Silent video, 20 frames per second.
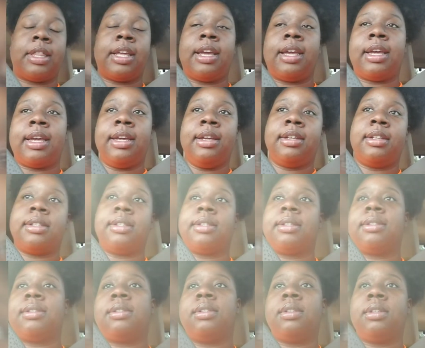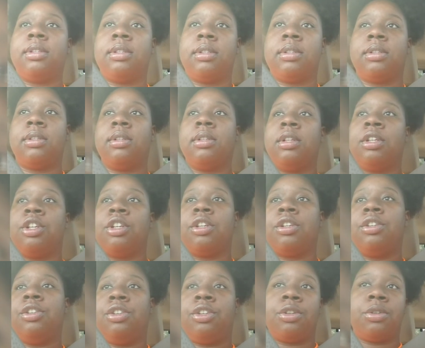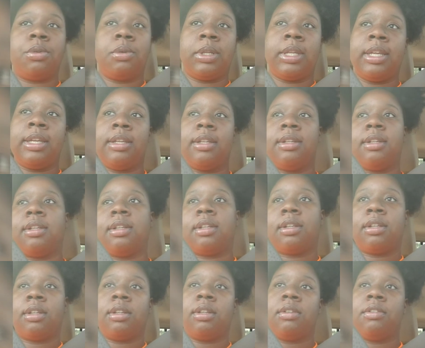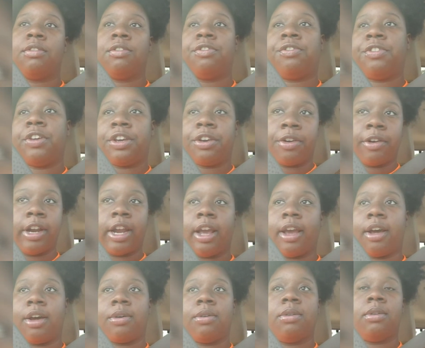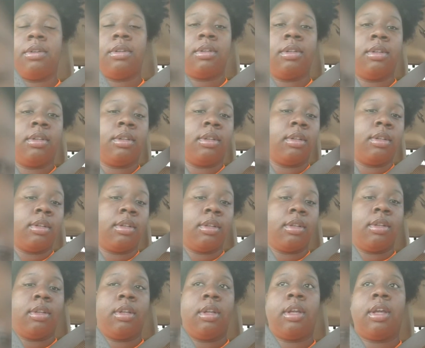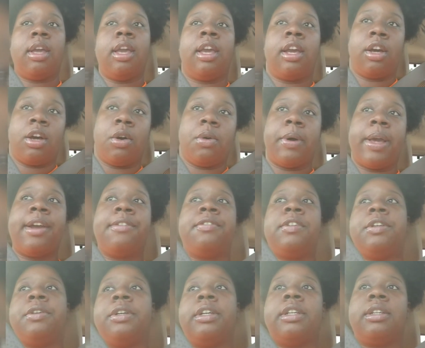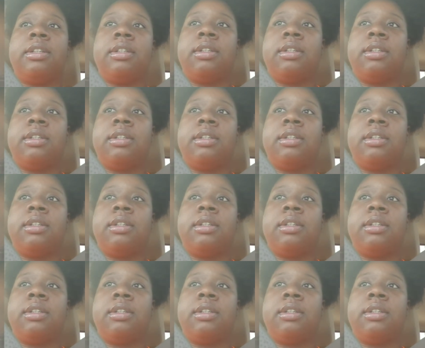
that is. Do it, figure it out, and go after it.